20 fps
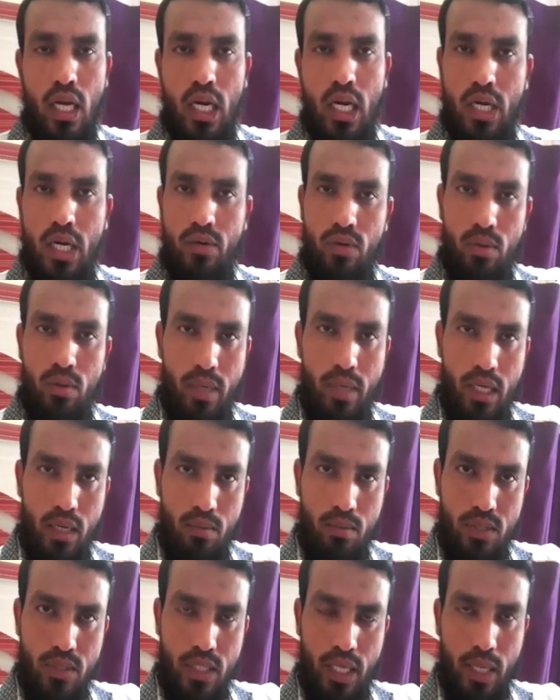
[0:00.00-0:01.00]
it will
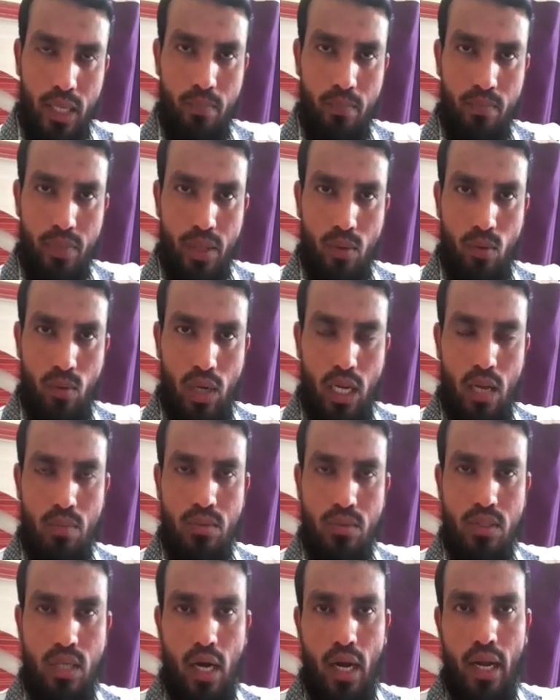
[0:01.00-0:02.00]
become same when I am
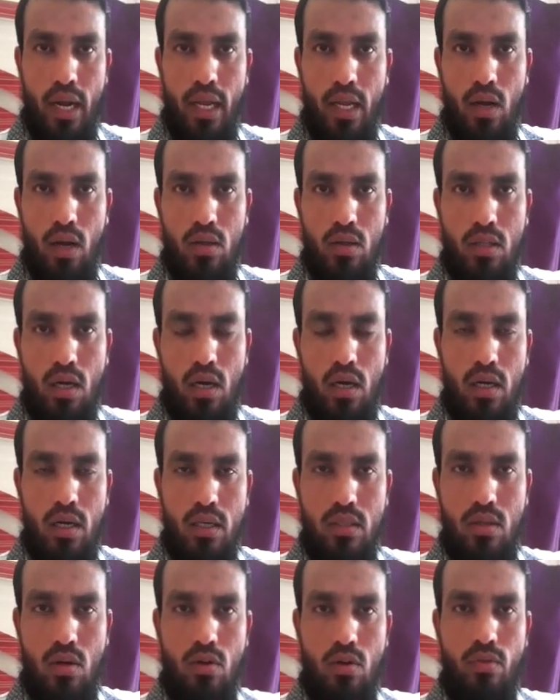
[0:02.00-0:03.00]
standing on the
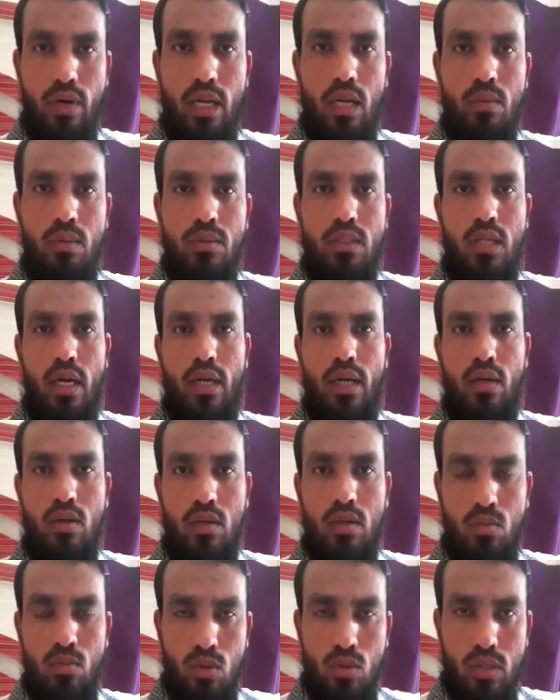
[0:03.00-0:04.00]
earth or when I am standing on
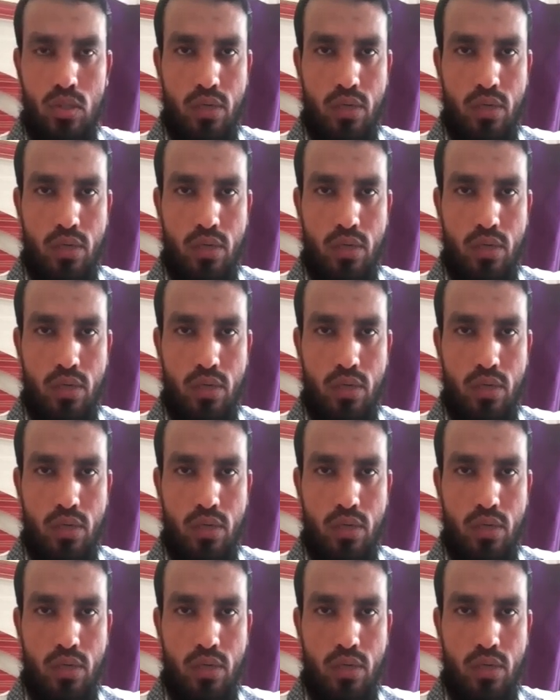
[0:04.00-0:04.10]
a moon.